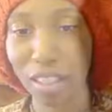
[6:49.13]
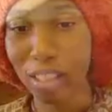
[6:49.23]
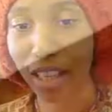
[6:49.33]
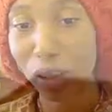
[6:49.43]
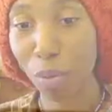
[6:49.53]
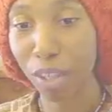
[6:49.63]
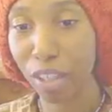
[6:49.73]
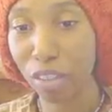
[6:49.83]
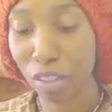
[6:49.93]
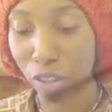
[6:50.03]
Yes, working
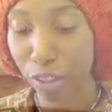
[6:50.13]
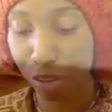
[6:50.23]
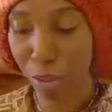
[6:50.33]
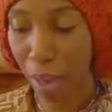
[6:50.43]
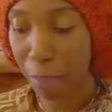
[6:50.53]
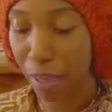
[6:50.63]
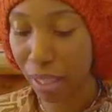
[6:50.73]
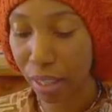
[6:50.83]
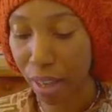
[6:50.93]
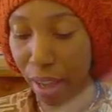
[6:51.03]
on the star story, I'm
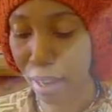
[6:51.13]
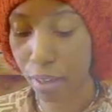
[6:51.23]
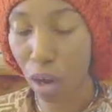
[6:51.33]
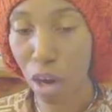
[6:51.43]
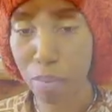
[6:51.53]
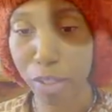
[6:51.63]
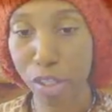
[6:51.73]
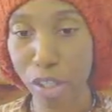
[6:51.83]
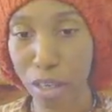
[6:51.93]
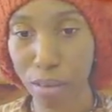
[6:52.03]
making an
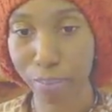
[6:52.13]
armature.